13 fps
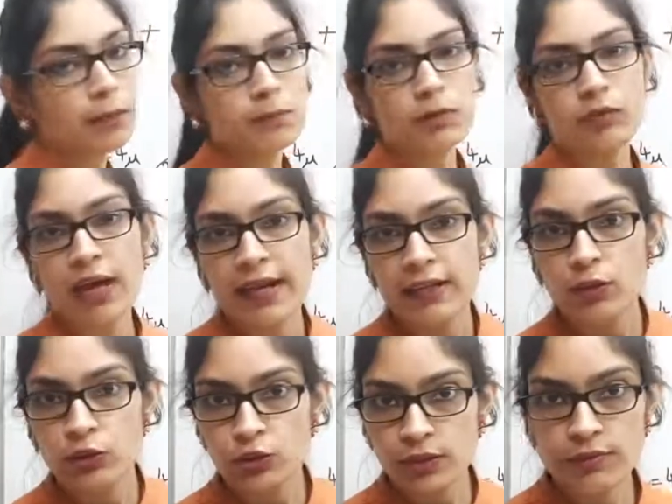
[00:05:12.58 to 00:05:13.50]
of
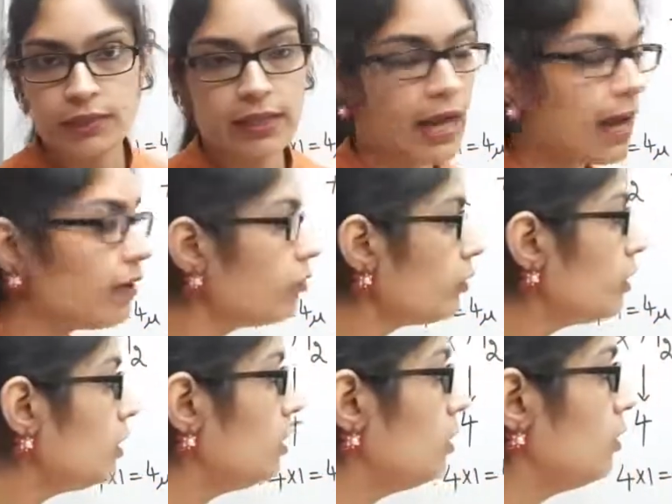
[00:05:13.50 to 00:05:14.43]
hydrogen we have,
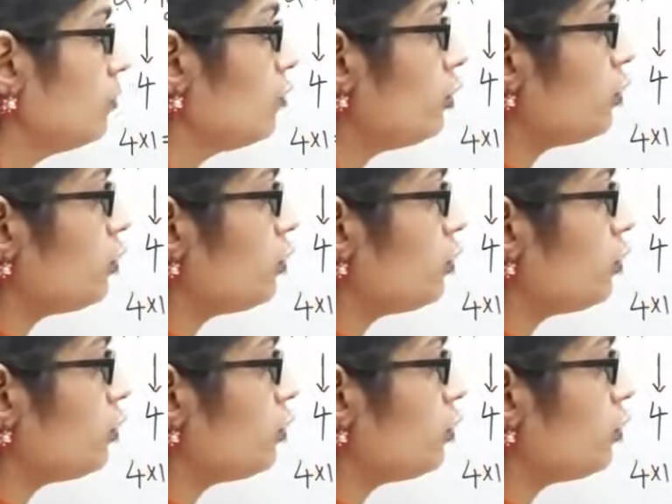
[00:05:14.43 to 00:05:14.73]
which